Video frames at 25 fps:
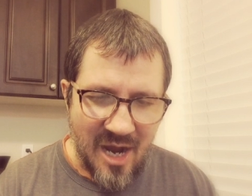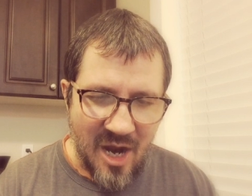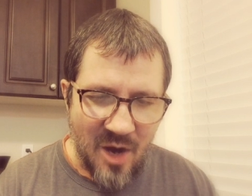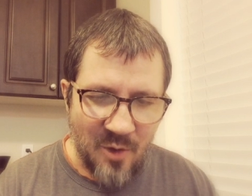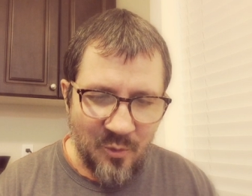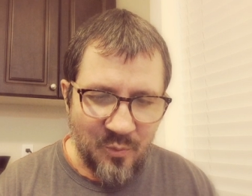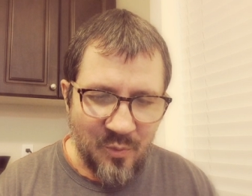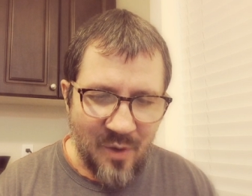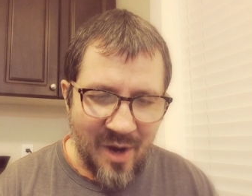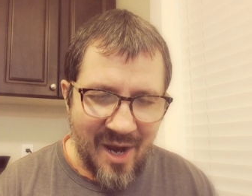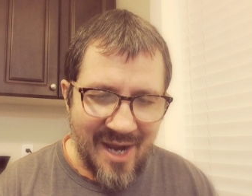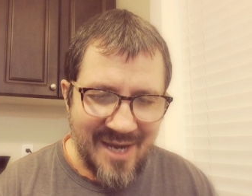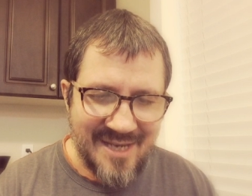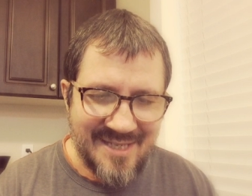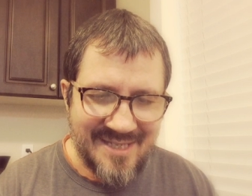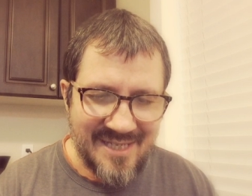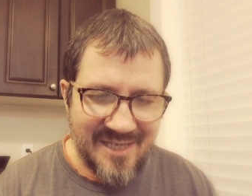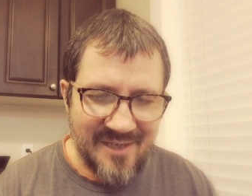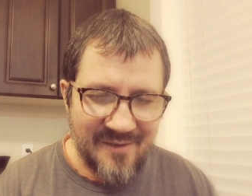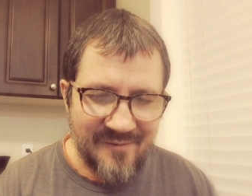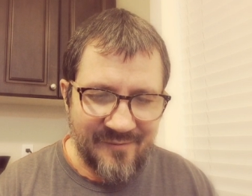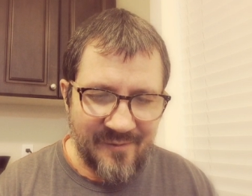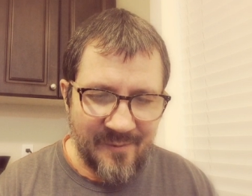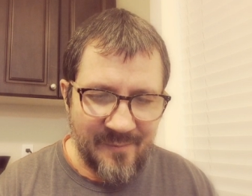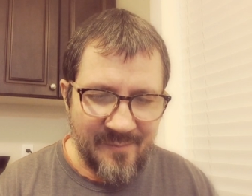
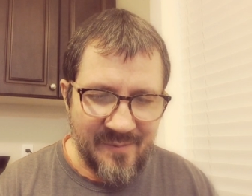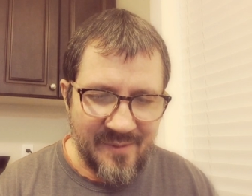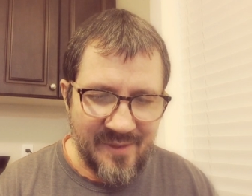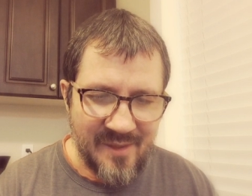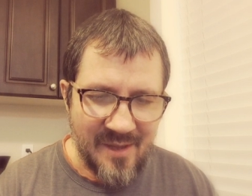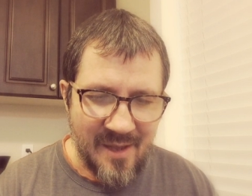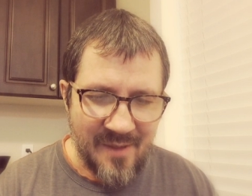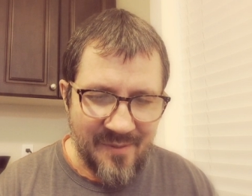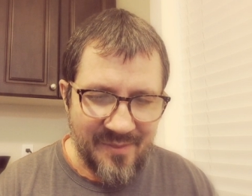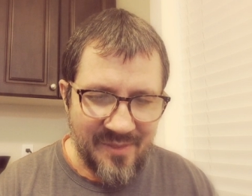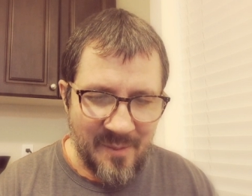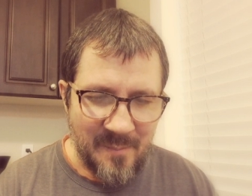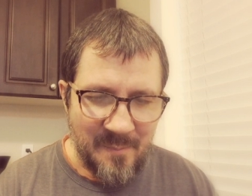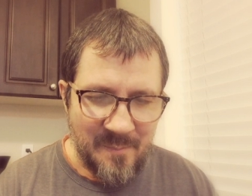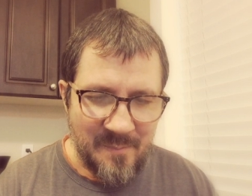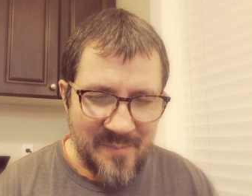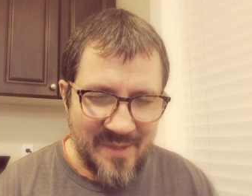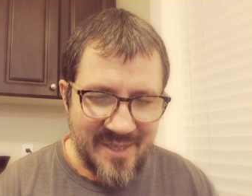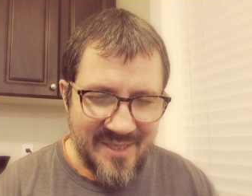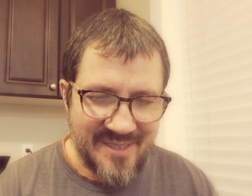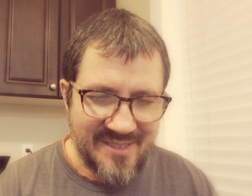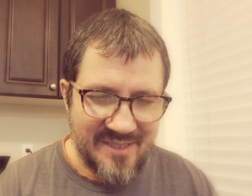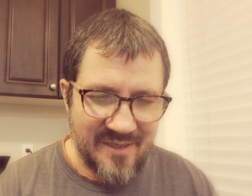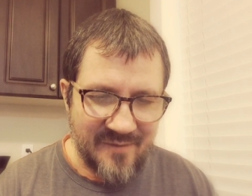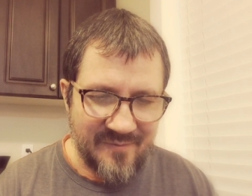arising from the
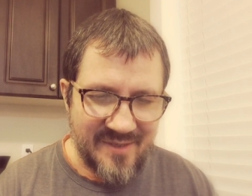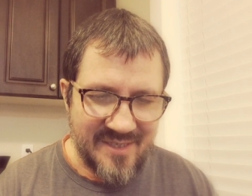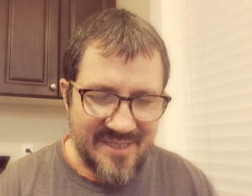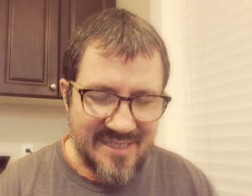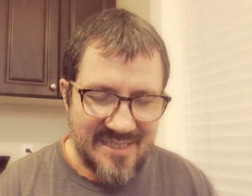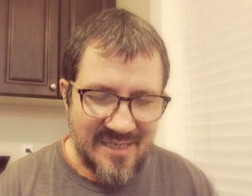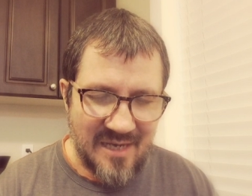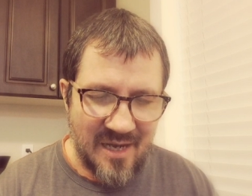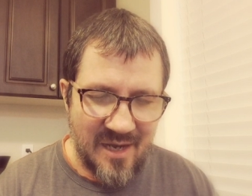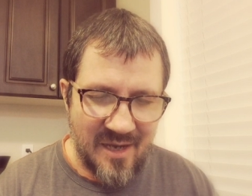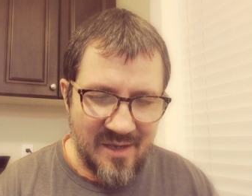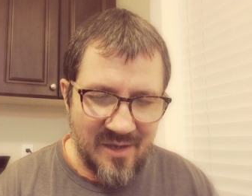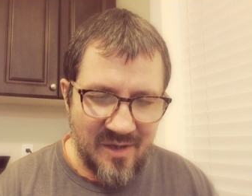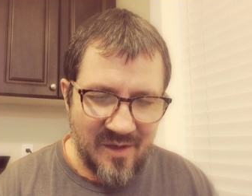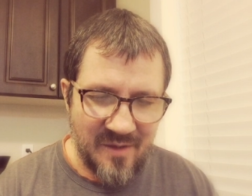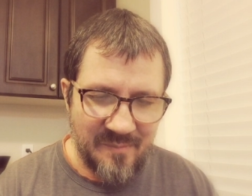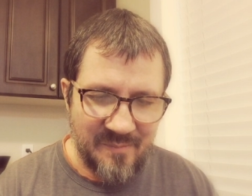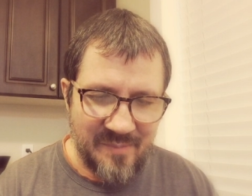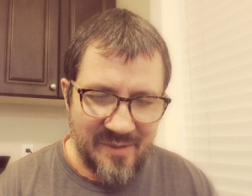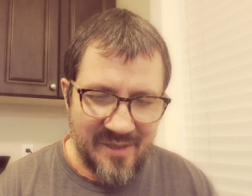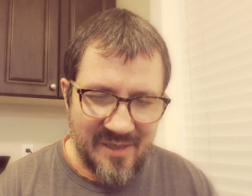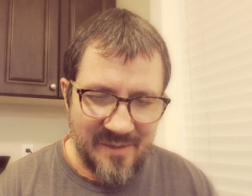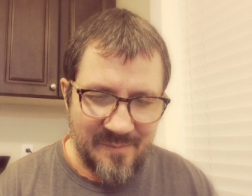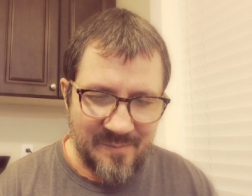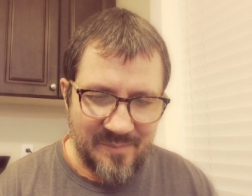midst of his
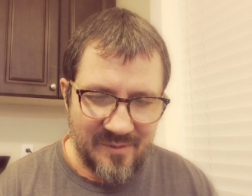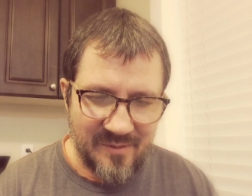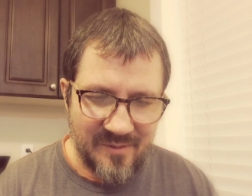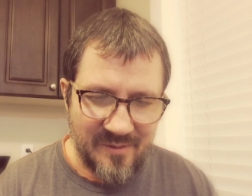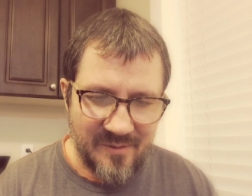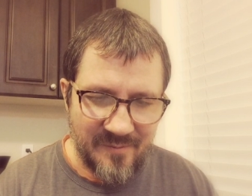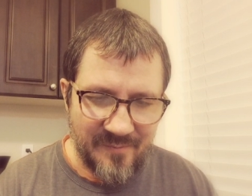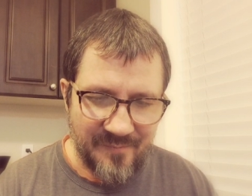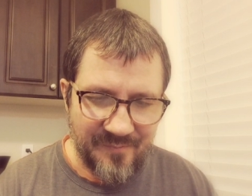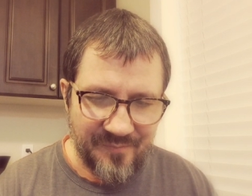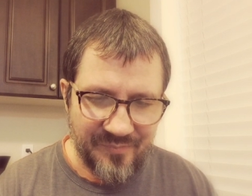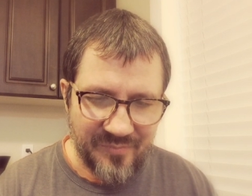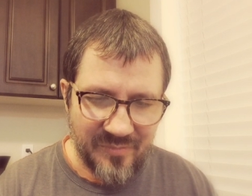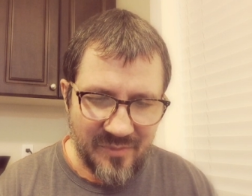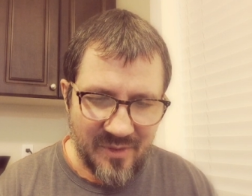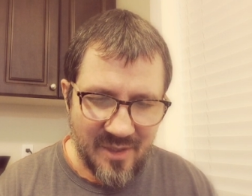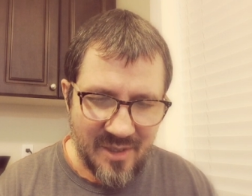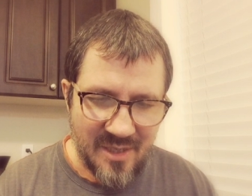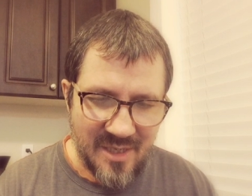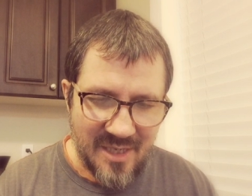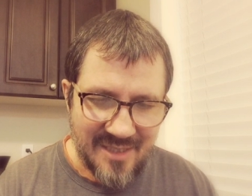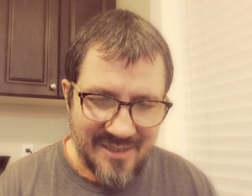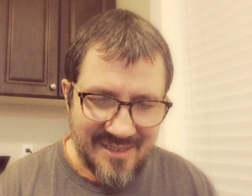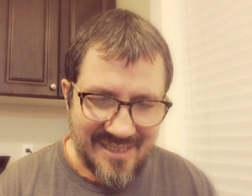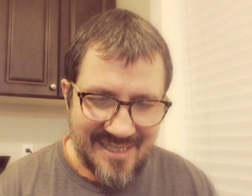Zion people
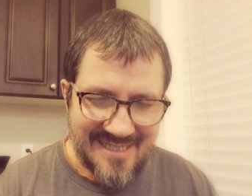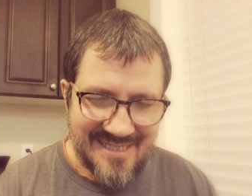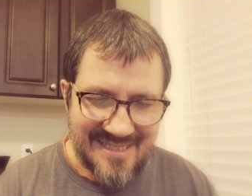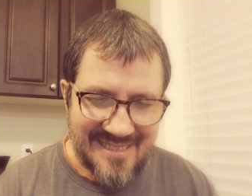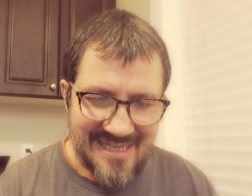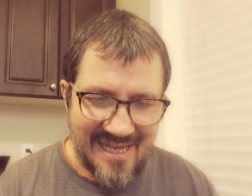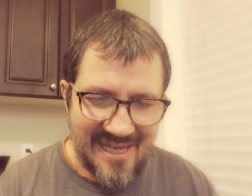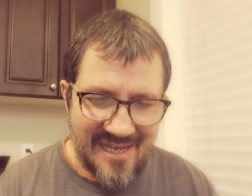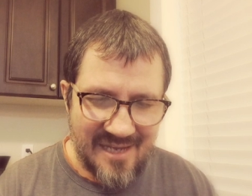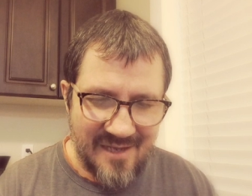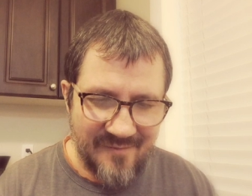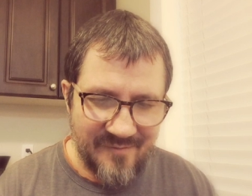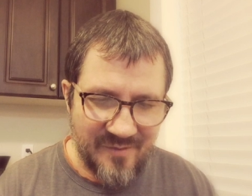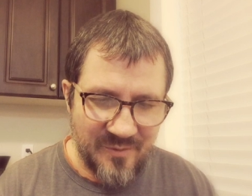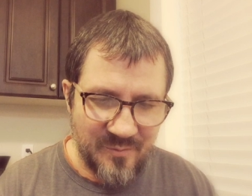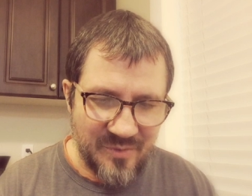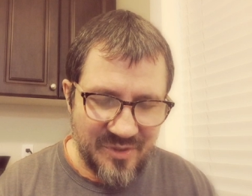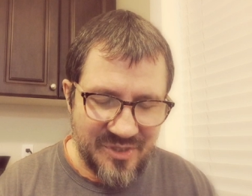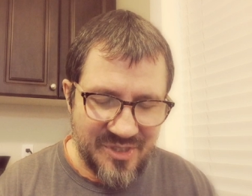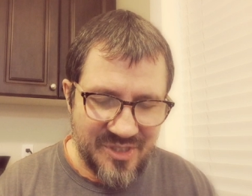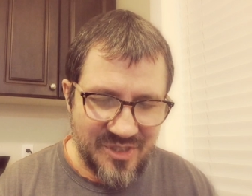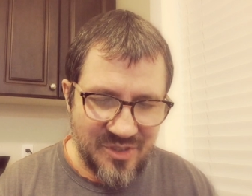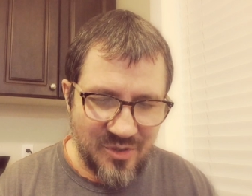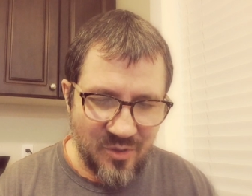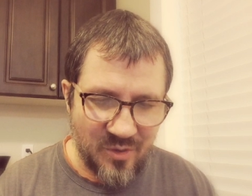to save and
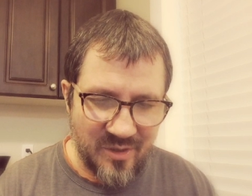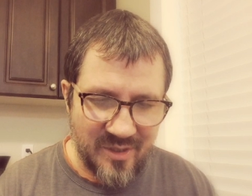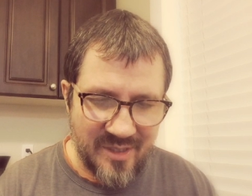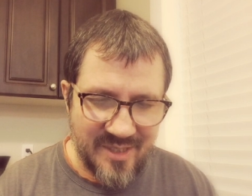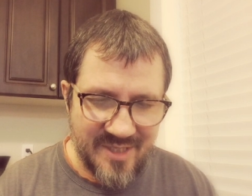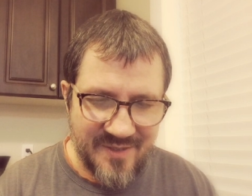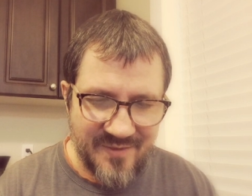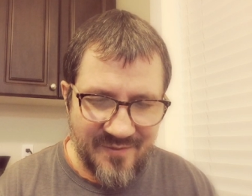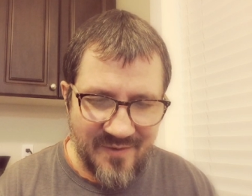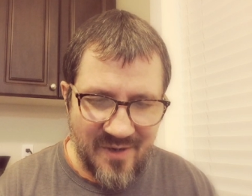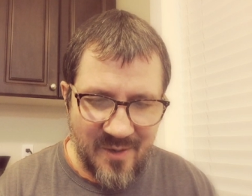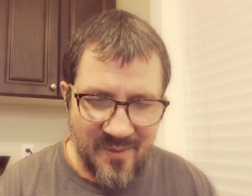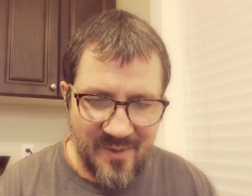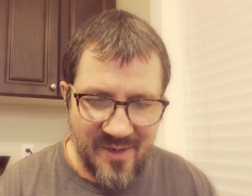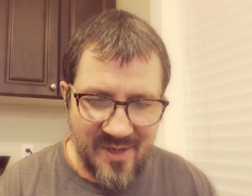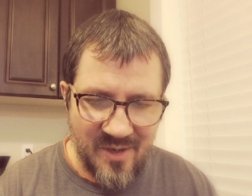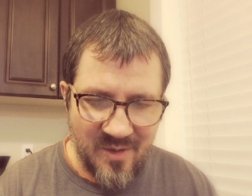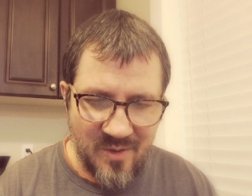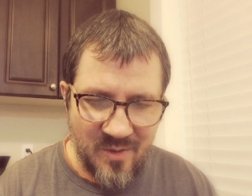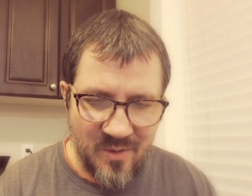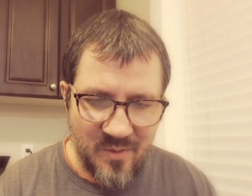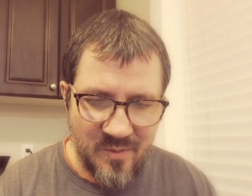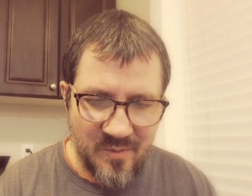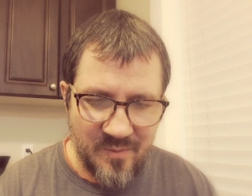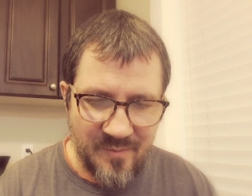restore his very
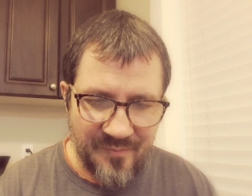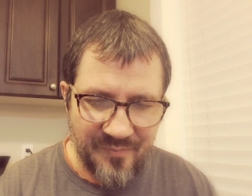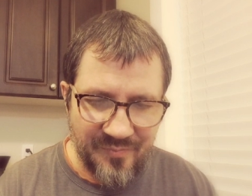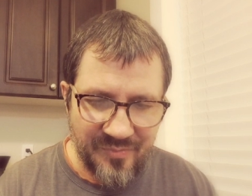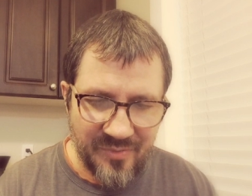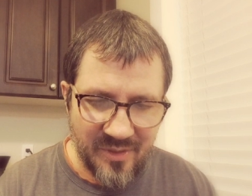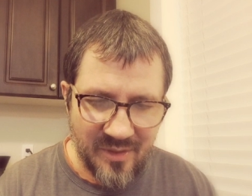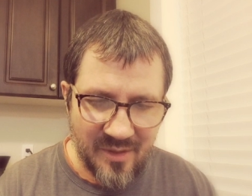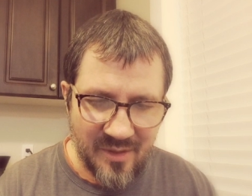own.